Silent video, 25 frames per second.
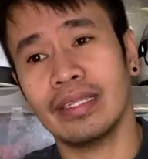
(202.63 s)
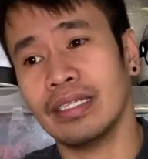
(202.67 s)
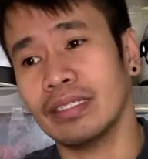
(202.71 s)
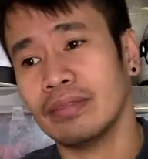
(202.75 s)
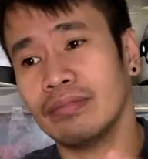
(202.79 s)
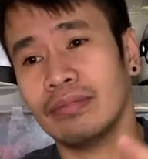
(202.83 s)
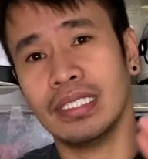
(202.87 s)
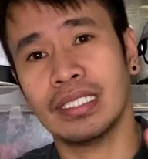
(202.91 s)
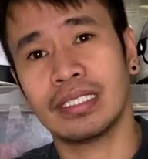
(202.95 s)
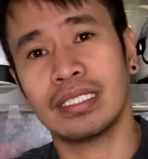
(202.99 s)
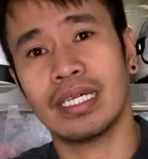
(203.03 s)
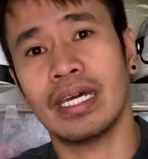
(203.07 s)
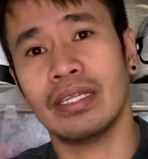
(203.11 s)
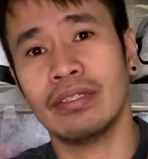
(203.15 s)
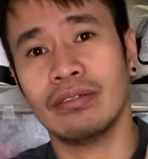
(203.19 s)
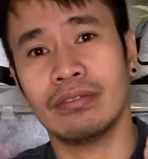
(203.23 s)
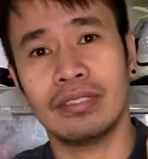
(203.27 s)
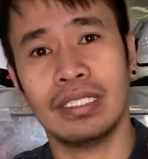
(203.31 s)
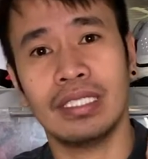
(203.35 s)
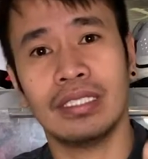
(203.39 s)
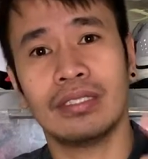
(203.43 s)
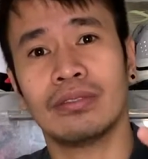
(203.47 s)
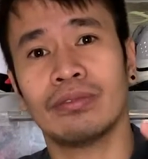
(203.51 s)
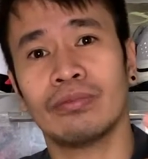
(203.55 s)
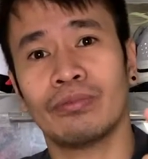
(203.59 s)
It means I don't
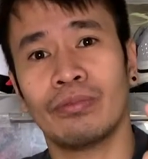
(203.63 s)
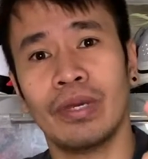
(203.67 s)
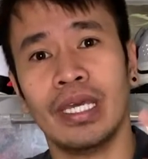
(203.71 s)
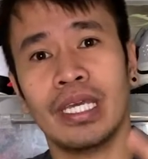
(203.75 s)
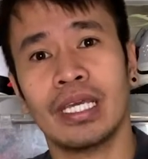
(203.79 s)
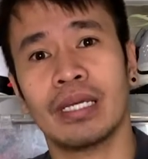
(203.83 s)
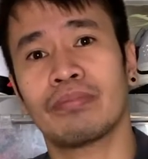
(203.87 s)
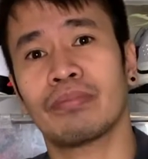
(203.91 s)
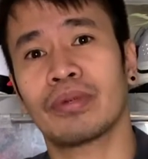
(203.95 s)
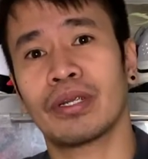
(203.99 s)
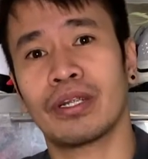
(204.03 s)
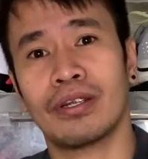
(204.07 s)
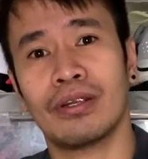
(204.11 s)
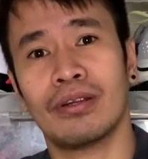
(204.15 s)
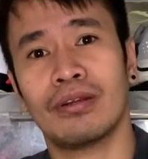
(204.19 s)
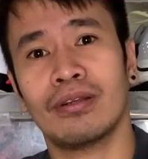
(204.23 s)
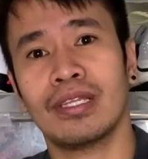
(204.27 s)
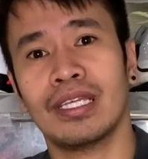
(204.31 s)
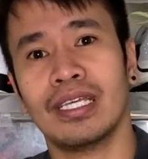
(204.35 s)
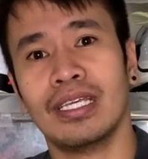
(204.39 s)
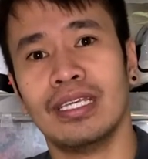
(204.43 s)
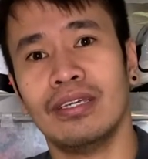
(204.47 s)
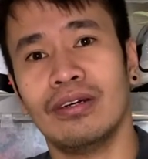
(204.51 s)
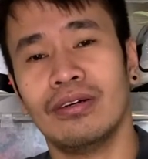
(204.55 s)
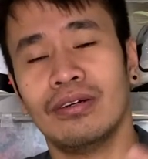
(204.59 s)
need to wake up
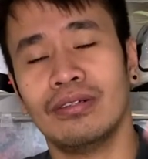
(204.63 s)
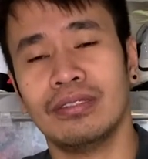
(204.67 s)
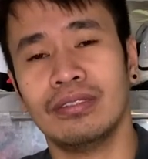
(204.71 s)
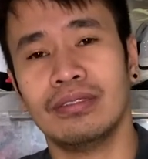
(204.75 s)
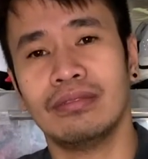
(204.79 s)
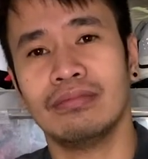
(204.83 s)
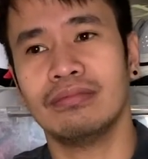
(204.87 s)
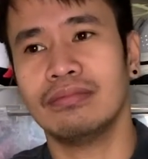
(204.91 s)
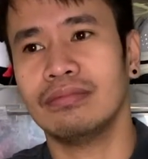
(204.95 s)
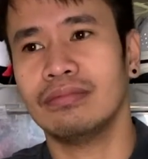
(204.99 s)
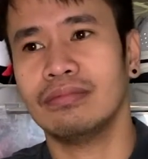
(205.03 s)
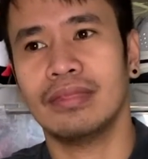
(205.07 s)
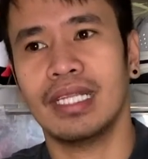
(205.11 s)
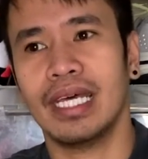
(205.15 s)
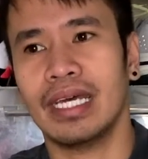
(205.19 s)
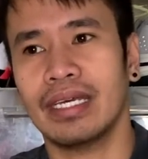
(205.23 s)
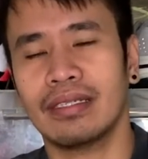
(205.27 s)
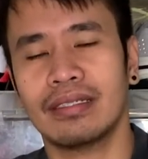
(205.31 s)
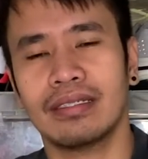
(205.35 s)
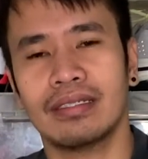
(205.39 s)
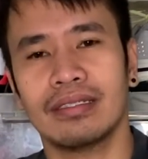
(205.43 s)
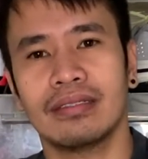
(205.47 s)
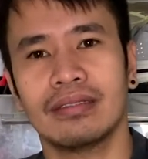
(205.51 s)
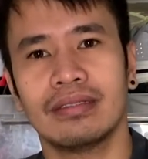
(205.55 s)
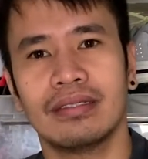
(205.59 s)
early on
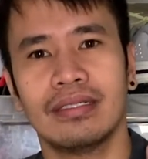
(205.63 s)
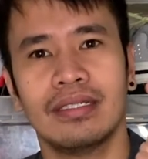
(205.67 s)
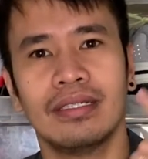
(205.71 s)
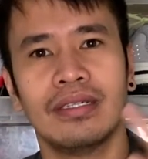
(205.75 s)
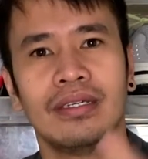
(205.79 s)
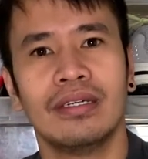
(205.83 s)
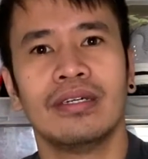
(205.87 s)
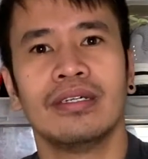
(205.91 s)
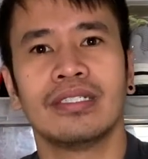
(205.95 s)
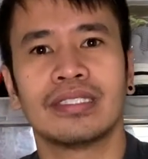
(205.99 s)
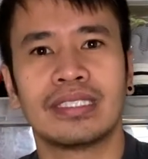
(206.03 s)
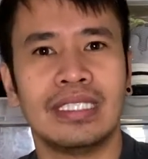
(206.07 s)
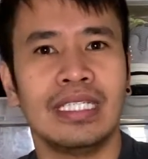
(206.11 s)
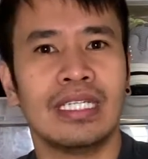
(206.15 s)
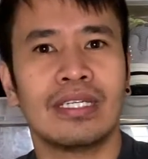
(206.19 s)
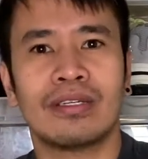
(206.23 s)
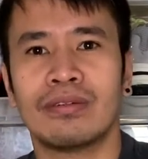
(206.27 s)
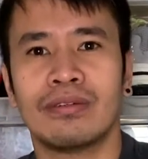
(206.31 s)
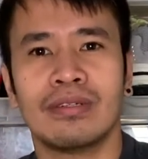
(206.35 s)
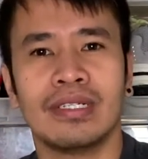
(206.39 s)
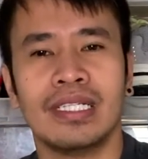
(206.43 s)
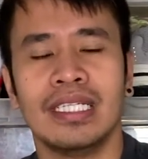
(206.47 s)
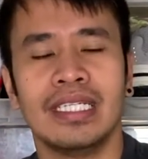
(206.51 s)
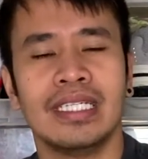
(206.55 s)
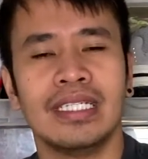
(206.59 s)
like sneaker
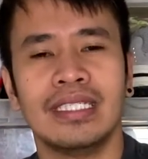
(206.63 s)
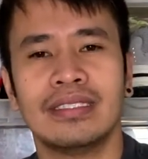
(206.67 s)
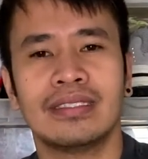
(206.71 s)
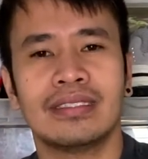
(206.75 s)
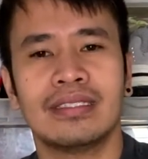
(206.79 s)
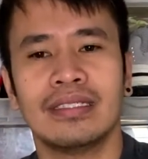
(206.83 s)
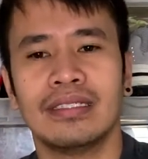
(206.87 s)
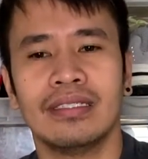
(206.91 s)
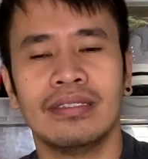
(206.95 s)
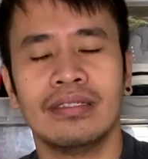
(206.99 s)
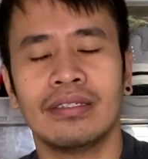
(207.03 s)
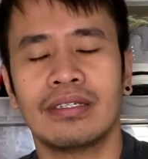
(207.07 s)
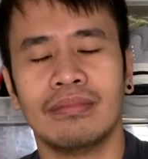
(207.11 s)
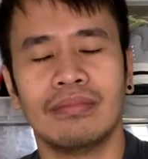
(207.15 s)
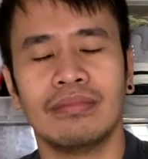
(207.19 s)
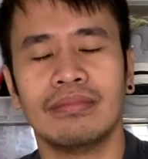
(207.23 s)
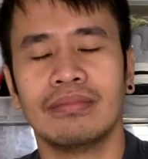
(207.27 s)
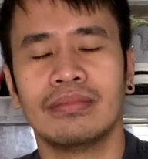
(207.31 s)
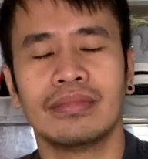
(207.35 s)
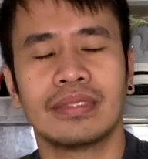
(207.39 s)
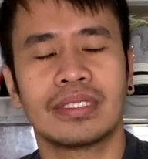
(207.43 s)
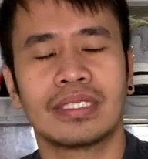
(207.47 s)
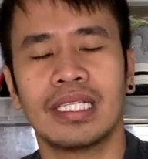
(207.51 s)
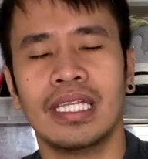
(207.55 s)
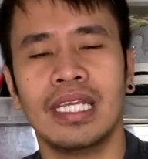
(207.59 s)
release. You can
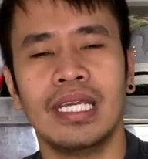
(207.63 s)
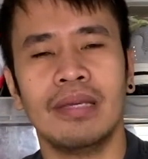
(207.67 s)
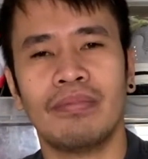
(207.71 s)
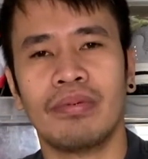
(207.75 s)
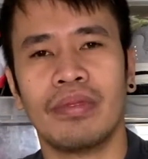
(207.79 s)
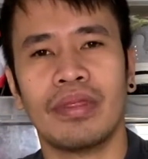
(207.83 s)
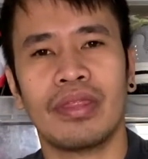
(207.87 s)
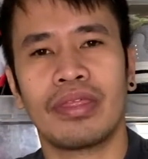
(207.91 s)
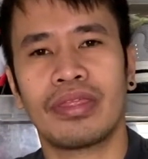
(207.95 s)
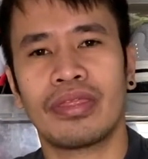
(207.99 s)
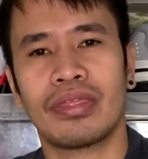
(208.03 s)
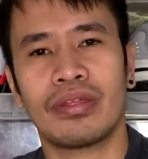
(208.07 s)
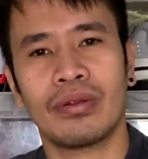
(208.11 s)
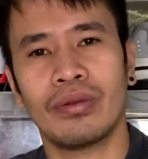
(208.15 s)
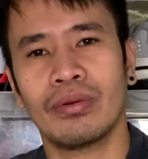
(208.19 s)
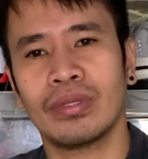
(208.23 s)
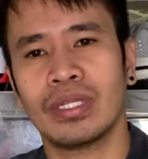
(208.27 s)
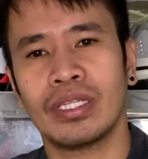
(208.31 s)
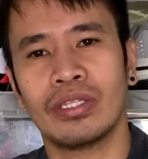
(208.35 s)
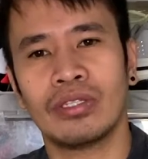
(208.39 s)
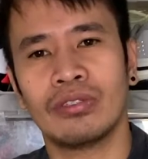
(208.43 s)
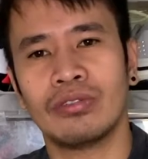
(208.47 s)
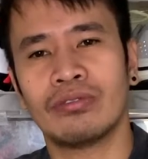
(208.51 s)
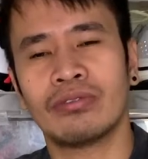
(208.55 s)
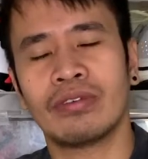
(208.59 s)
sleep through
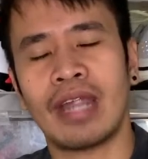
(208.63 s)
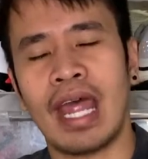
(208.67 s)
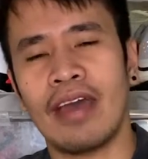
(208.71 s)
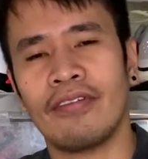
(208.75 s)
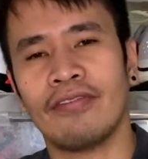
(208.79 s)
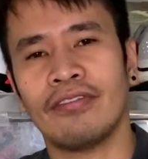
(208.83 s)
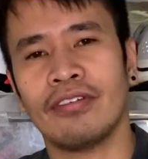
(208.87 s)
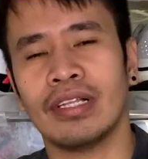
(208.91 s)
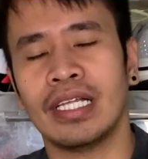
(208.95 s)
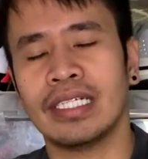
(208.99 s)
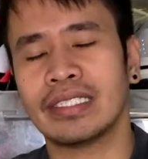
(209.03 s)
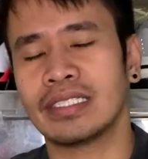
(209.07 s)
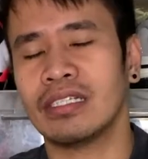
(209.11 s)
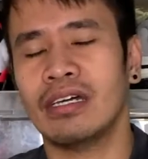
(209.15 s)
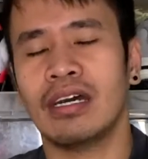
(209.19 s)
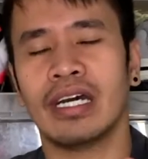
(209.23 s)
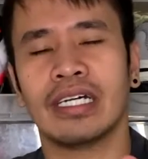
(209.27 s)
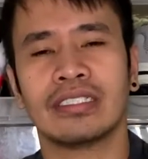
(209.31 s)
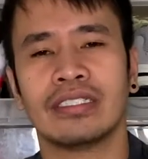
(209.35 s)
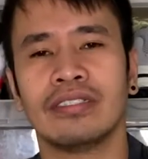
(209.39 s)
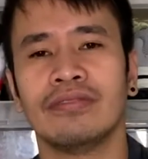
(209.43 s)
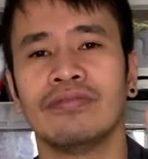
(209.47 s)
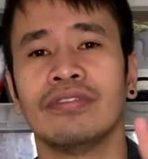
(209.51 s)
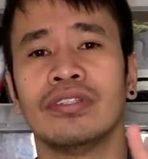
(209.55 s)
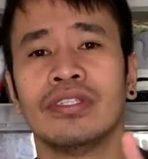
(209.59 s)
the raffle as long
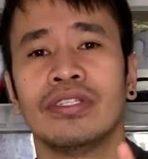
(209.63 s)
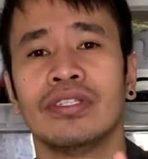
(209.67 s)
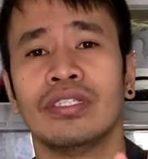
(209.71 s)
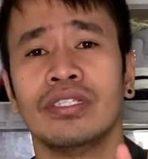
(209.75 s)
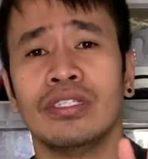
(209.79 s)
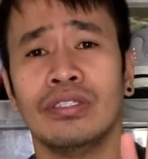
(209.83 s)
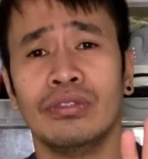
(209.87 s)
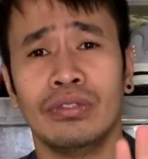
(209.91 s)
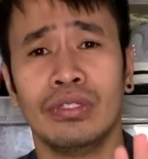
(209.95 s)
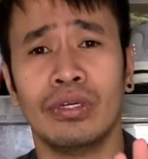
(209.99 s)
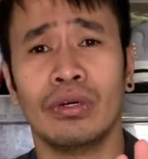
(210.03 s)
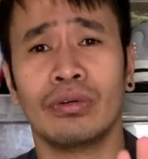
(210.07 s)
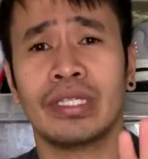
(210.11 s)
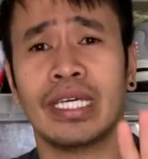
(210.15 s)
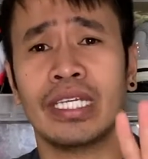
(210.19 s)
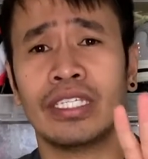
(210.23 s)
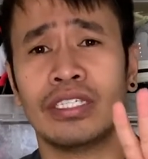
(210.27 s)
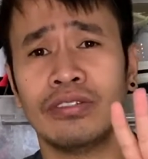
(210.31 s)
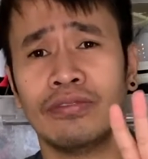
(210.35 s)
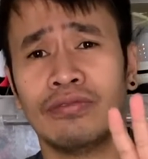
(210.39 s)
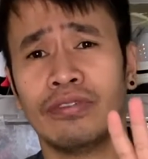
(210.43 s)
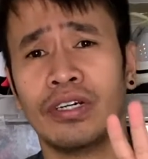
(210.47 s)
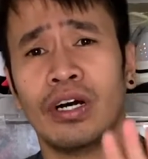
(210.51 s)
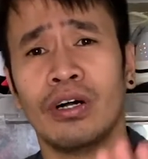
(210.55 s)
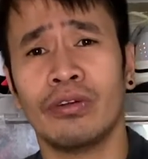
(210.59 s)
as you know that
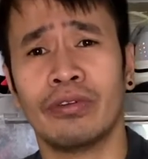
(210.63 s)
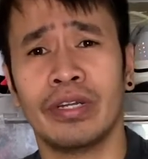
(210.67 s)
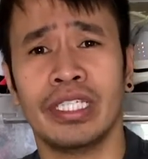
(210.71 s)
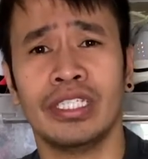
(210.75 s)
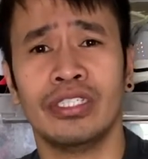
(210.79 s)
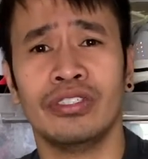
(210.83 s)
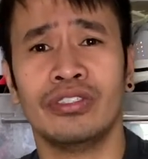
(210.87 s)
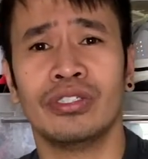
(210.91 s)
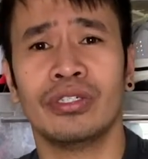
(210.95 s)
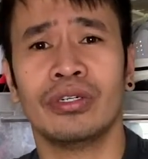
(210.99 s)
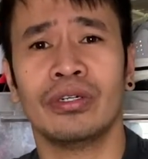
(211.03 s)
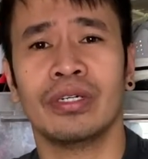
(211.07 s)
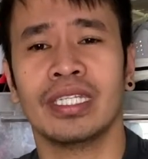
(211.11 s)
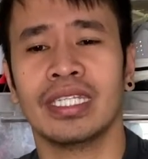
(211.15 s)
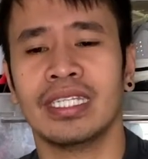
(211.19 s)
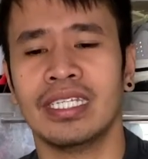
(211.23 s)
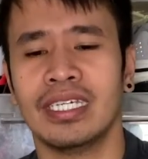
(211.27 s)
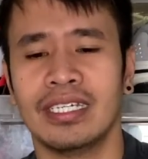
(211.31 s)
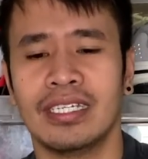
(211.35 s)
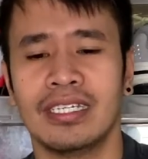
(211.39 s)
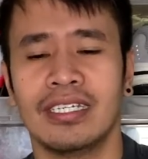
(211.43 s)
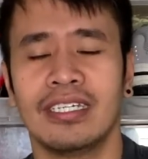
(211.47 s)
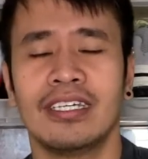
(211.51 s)
you've already joined.